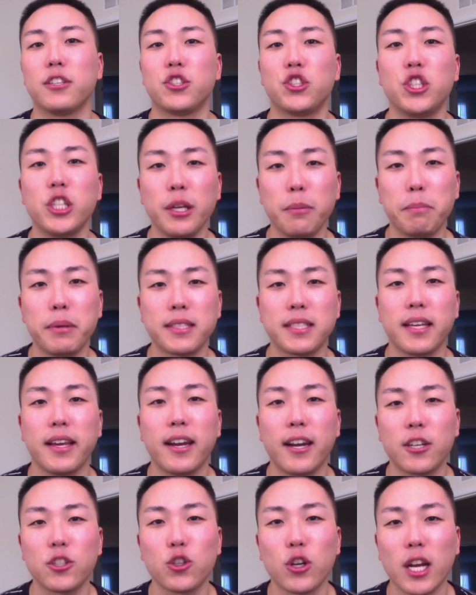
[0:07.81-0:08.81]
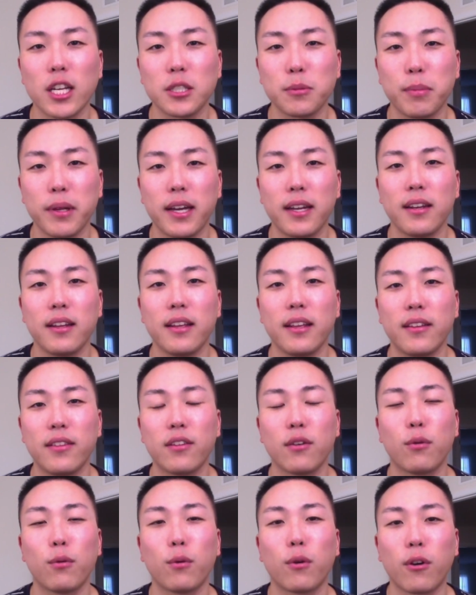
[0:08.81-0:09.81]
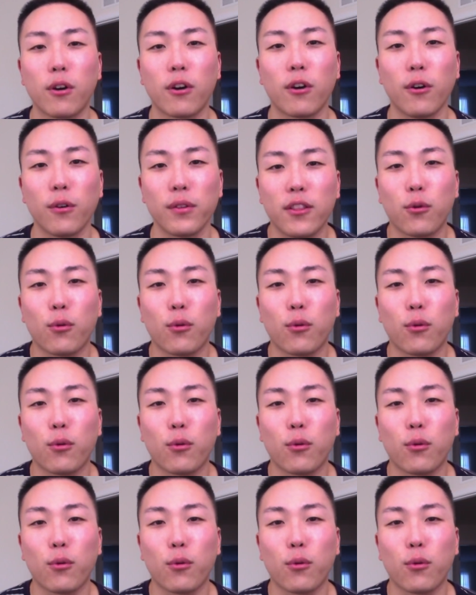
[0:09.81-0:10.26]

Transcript: cheapest hair transplant in the world.